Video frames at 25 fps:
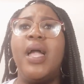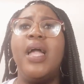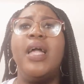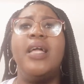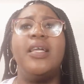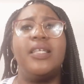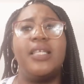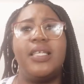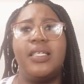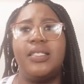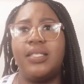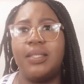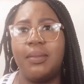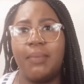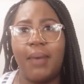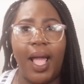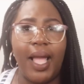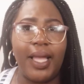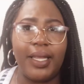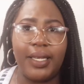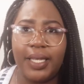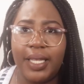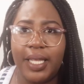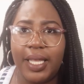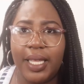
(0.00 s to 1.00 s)
get some
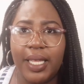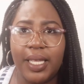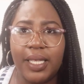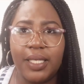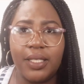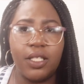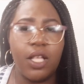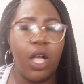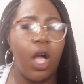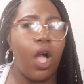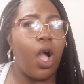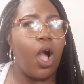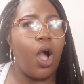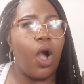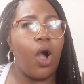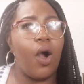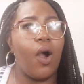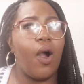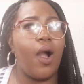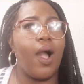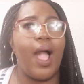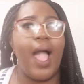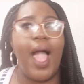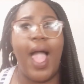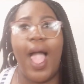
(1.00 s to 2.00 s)
ideas
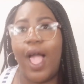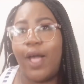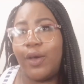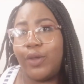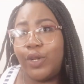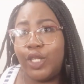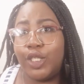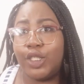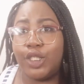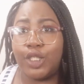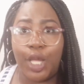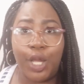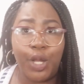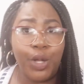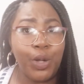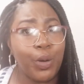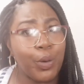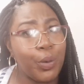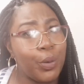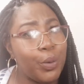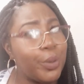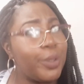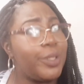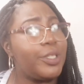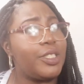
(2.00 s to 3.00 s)
on how to stay
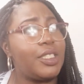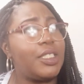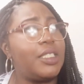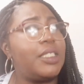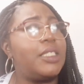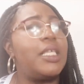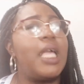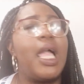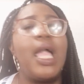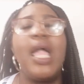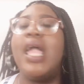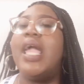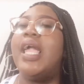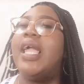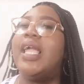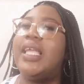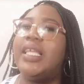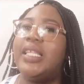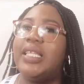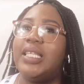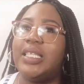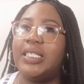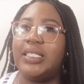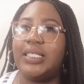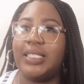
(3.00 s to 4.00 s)
current in
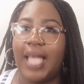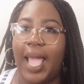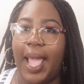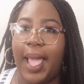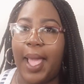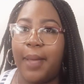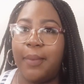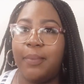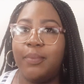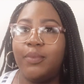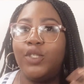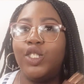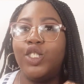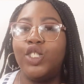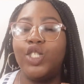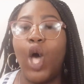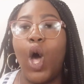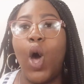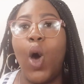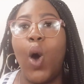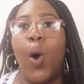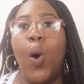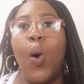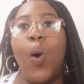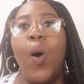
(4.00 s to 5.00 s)
this time.
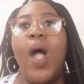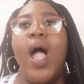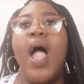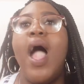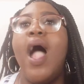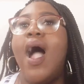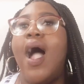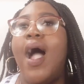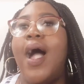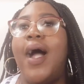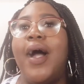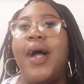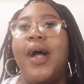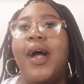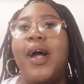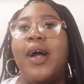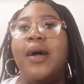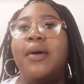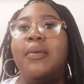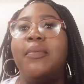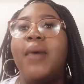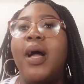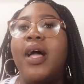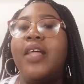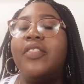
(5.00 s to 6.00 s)
So
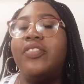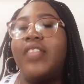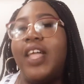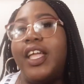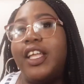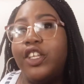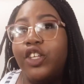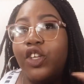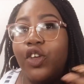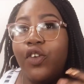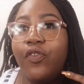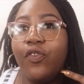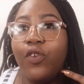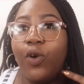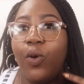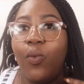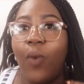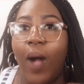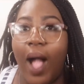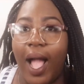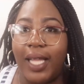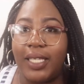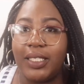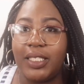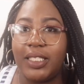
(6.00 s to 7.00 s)
thank you for
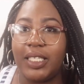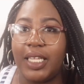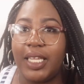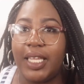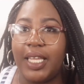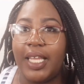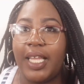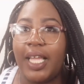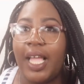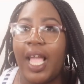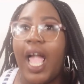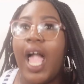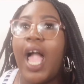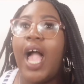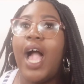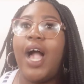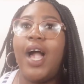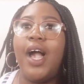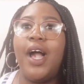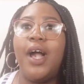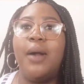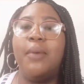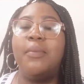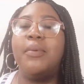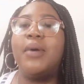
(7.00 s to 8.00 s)
watching.
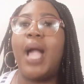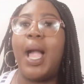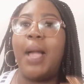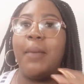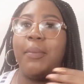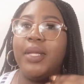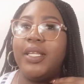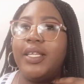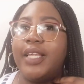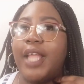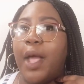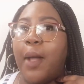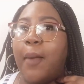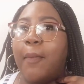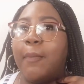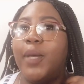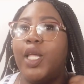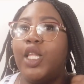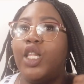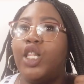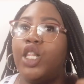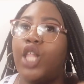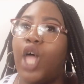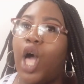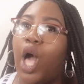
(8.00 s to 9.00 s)
Comment down
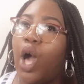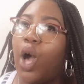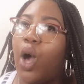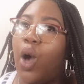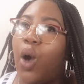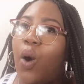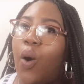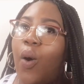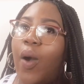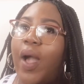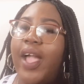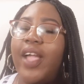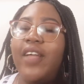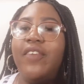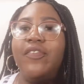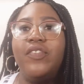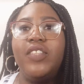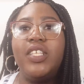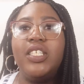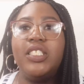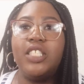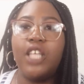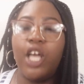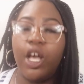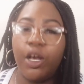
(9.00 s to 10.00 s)
below if
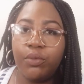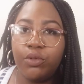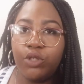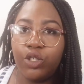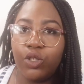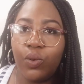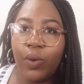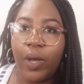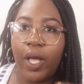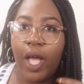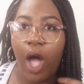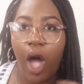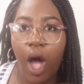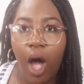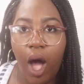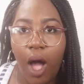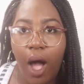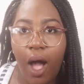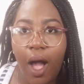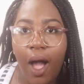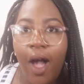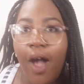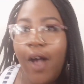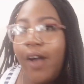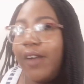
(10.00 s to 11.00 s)
this helped you at
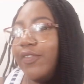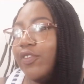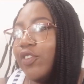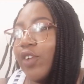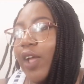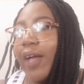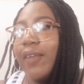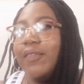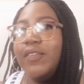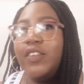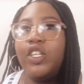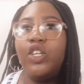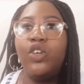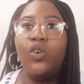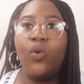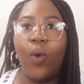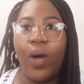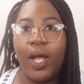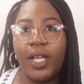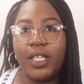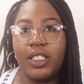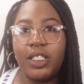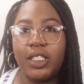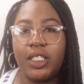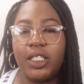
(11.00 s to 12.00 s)
all. If you have any
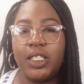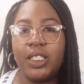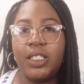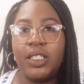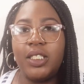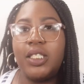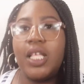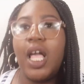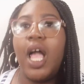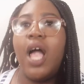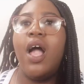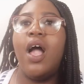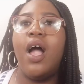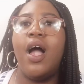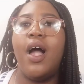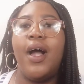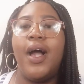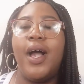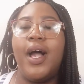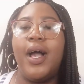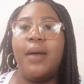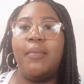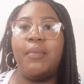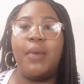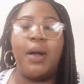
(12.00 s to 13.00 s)
questions
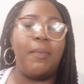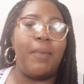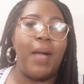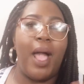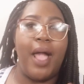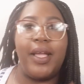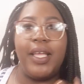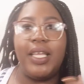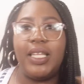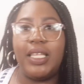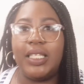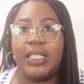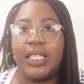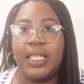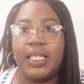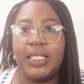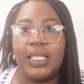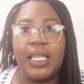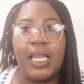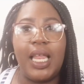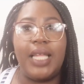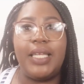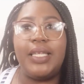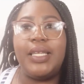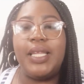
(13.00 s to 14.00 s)
about anything
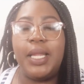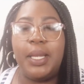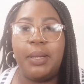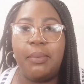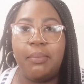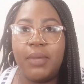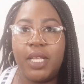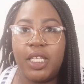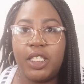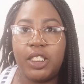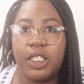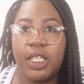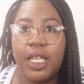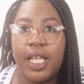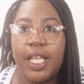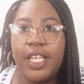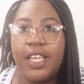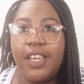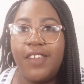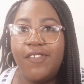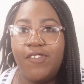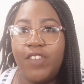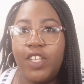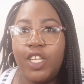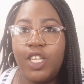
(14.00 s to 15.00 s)
that I didn't mention in
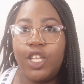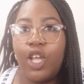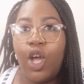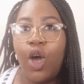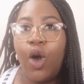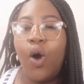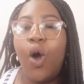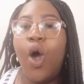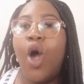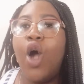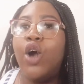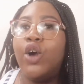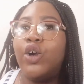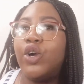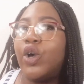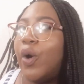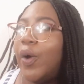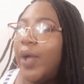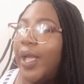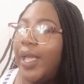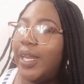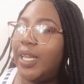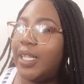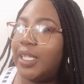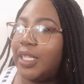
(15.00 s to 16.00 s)
the video, go
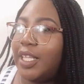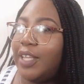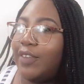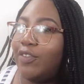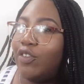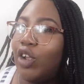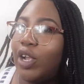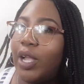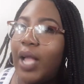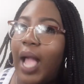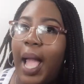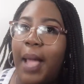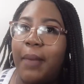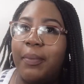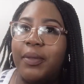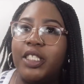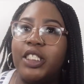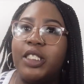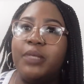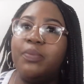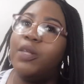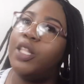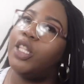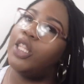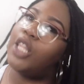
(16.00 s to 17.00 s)
ahead and leave your
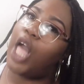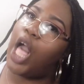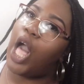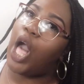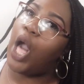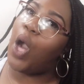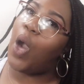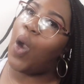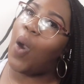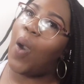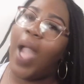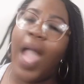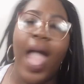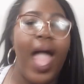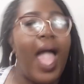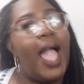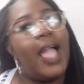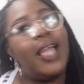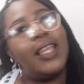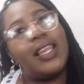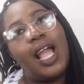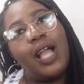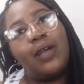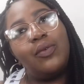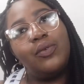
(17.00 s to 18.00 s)
comments below,
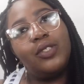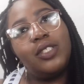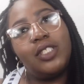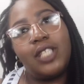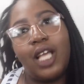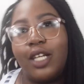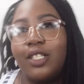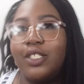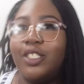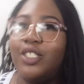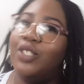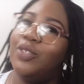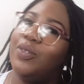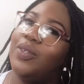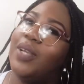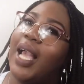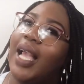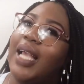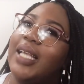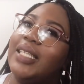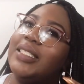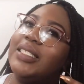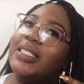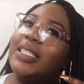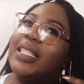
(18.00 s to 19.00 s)
and I will talk to you
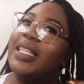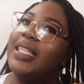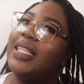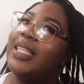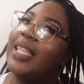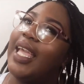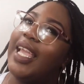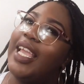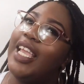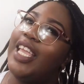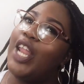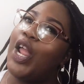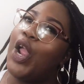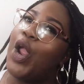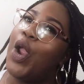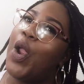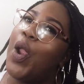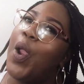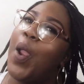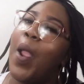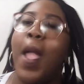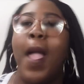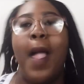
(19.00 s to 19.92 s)
guys later.